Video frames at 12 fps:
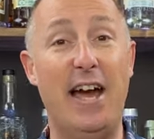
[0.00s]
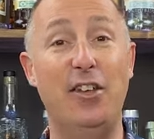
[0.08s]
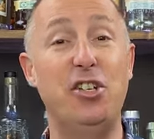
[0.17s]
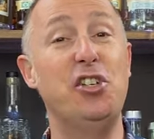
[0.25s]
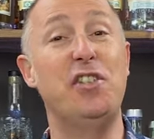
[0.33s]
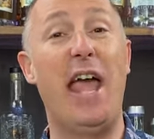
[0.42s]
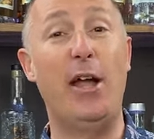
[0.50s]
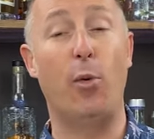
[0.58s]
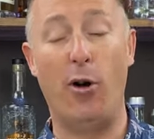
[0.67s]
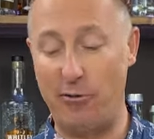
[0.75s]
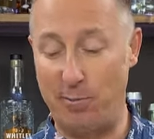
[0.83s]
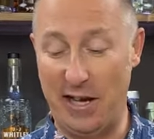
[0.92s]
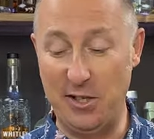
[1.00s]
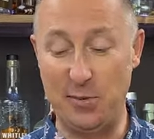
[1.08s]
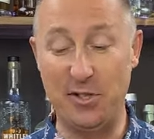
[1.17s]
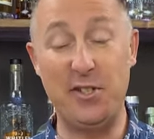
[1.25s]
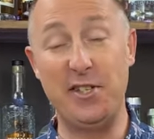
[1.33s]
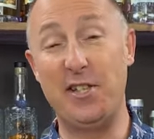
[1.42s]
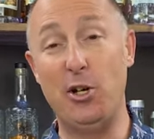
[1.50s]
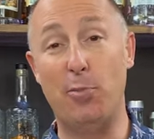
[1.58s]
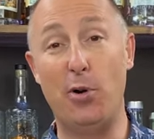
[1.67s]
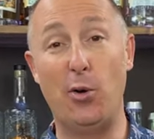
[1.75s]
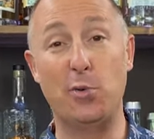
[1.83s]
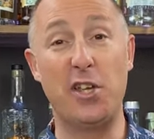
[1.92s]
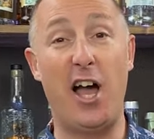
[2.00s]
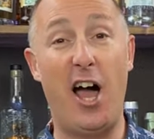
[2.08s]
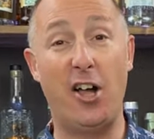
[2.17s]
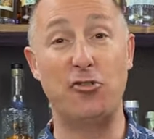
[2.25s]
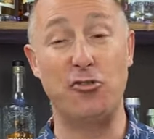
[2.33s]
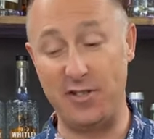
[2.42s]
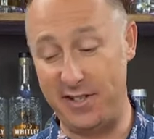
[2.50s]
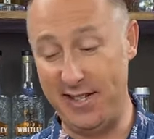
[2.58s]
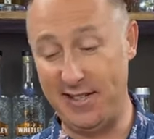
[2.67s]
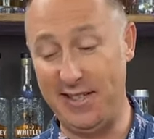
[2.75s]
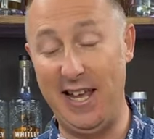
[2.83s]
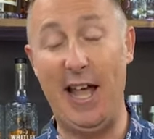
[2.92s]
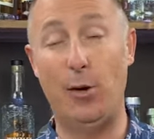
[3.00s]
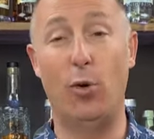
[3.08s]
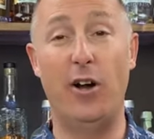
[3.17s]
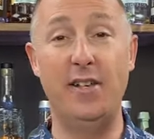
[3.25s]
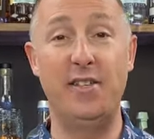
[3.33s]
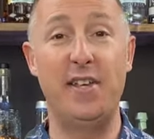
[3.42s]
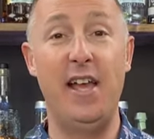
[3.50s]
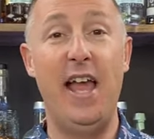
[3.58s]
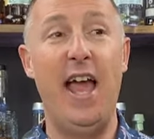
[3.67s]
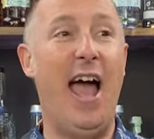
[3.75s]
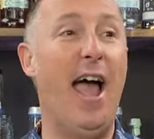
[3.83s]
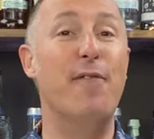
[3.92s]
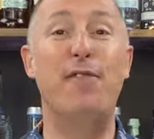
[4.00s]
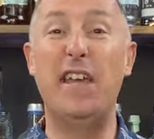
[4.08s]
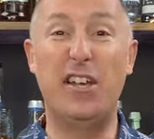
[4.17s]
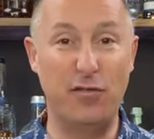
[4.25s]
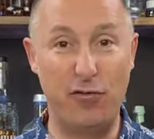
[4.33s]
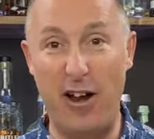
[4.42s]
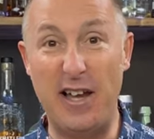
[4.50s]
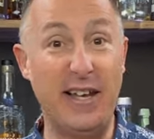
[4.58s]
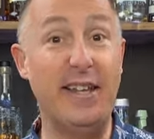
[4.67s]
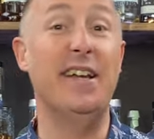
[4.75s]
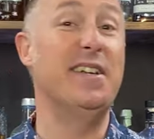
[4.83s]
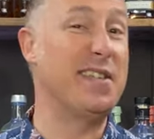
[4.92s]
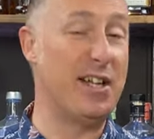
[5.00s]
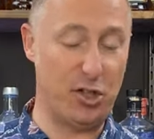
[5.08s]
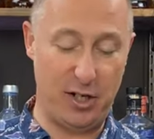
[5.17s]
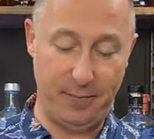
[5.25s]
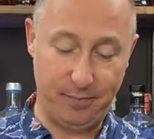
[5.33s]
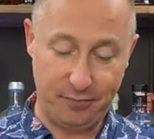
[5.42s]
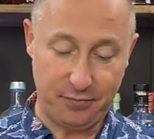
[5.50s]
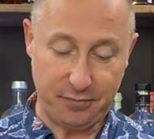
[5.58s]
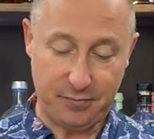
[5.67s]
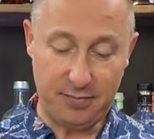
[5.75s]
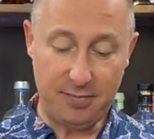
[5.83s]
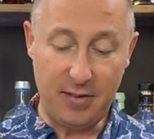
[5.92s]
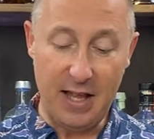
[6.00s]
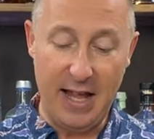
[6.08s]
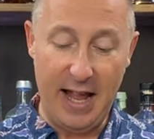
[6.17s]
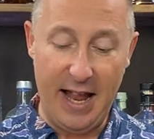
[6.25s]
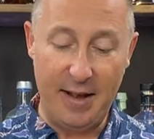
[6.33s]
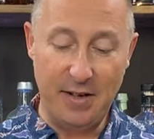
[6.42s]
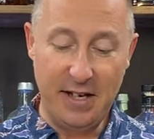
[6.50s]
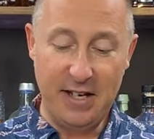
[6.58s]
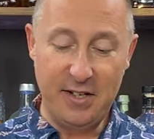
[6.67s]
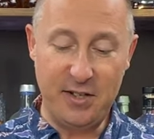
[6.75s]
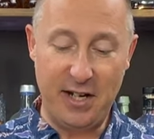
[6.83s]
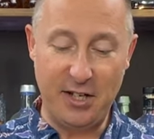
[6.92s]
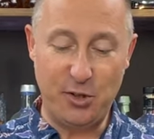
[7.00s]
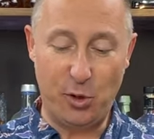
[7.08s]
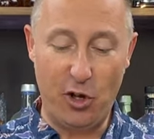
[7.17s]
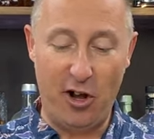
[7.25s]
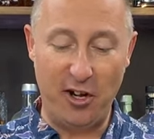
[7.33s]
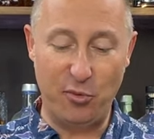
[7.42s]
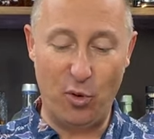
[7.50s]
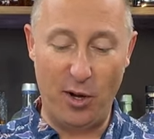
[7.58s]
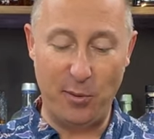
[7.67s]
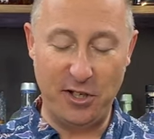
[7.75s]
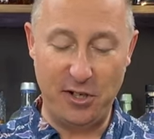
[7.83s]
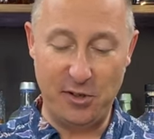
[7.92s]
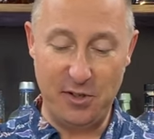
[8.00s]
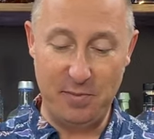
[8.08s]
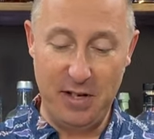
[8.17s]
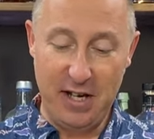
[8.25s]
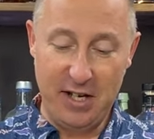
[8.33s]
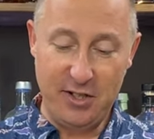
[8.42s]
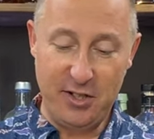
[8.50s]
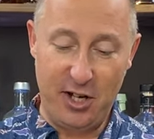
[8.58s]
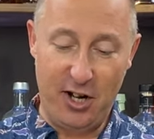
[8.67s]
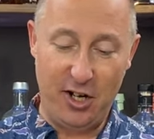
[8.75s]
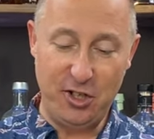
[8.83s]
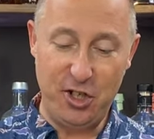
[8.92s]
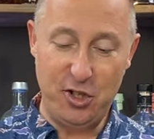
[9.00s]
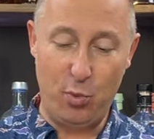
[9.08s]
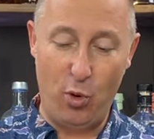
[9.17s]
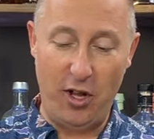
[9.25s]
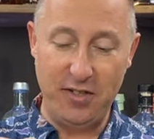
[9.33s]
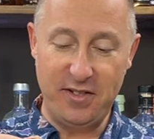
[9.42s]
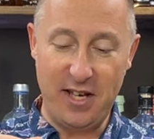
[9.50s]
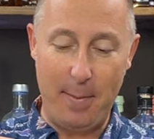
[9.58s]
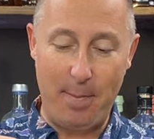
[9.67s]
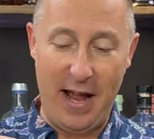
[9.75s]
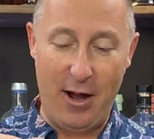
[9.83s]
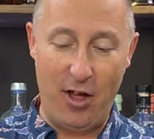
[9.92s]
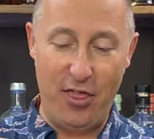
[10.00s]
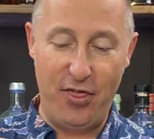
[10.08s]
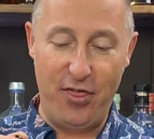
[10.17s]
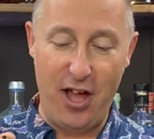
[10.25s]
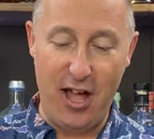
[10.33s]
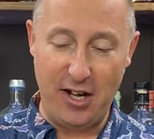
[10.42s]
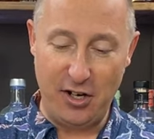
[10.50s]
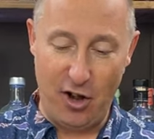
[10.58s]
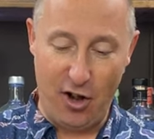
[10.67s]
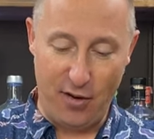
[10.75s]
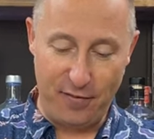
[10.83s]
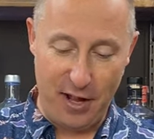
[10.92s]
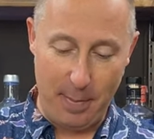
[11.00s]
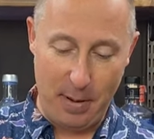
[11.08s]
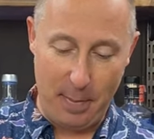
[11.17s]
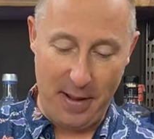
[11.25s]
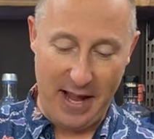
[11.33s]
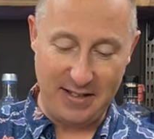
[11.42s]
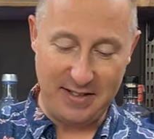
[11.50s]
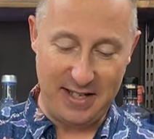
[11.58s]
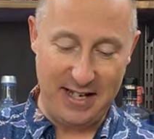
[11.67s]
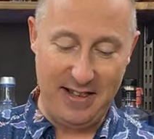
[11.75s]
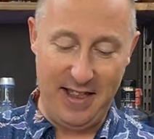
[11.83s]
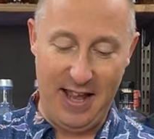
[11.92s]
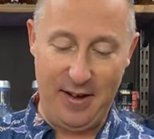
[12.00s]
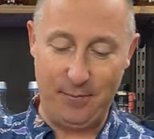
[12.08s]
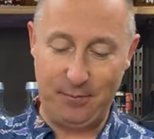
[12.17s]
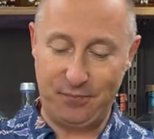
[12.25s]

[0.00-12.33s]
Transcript: They're just egg white replacements. This little bottle was 160 egg whites, uh, vegan friendly essentially. Uh, so that's kind of why we use them. So I just want about a third of a pipette in there.